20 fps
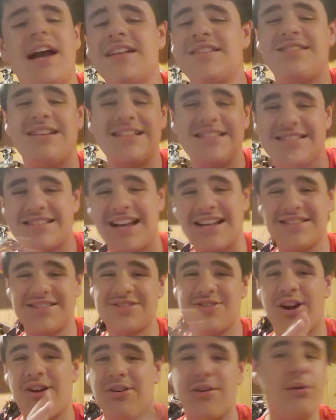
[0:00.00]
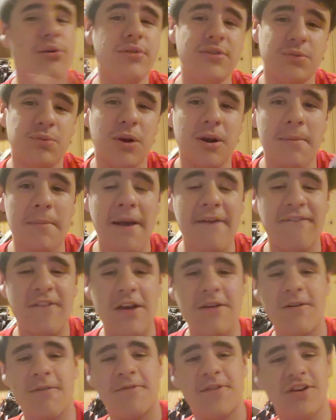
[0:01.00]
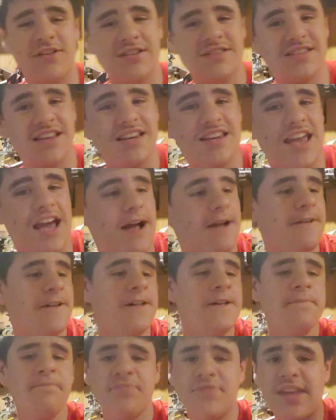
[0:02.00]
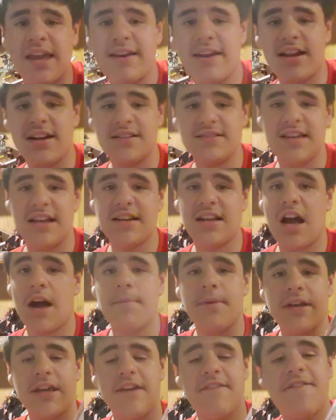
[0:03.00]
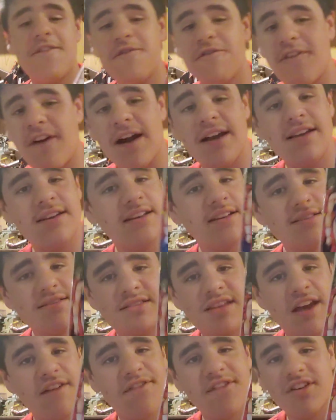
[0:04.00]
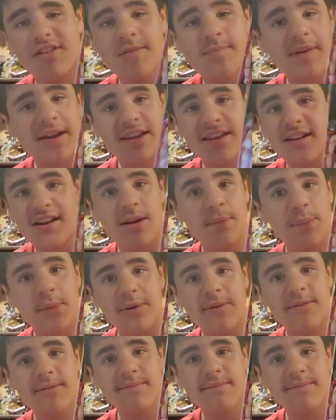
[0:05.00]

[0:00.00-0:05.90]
It's got Starro, who is one of my favorite villains, and yeah, 10 out of 10 comic. If you find it, definitely pick it up.